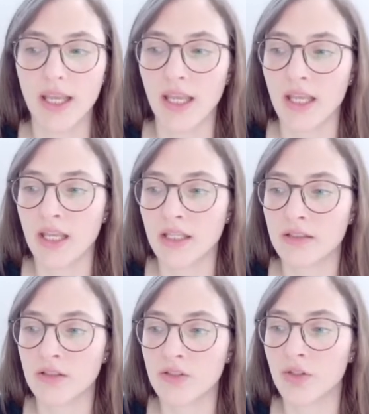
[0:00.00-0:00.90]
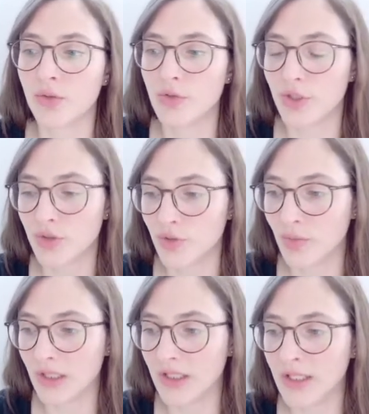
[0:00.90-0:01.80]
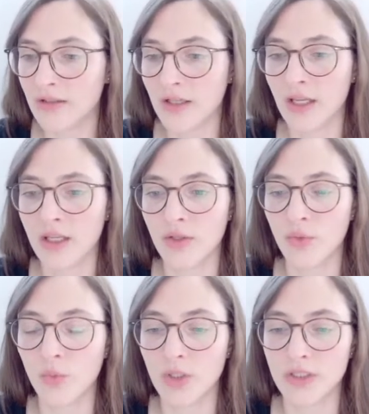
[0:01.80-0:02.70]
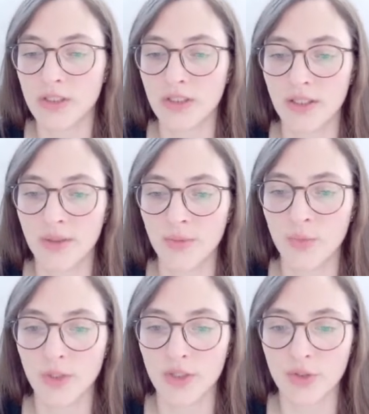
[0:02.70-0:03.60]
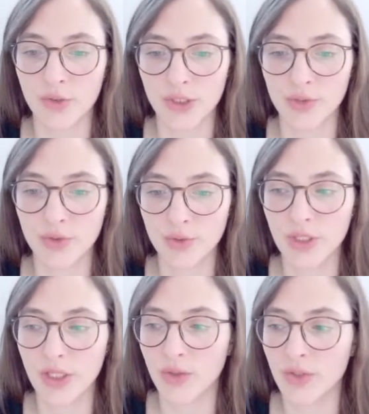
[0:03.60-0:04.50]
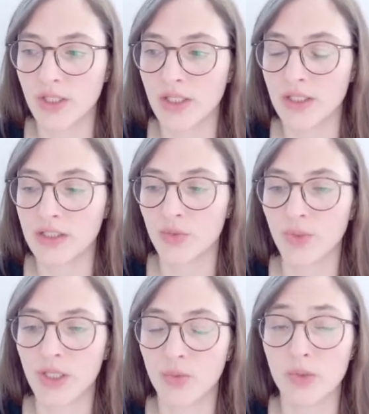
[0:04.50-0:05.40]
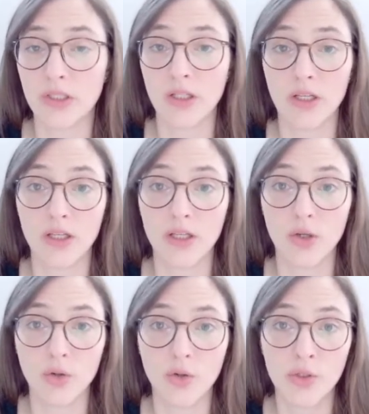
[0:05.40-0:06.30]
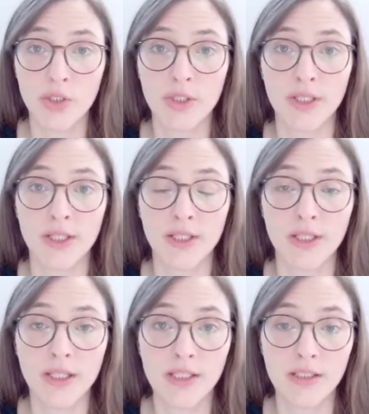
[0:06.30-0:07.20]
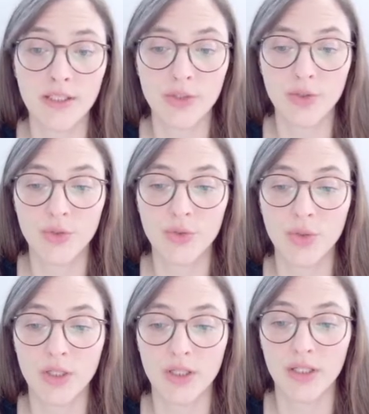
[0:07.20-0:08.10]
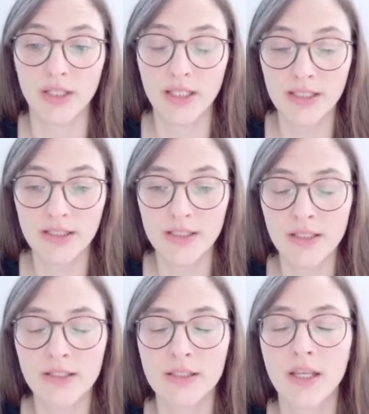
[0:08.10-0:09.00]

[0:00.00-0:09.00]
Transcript: And so just to be clear again, what we are going to do now is we will launch an EC2 instance,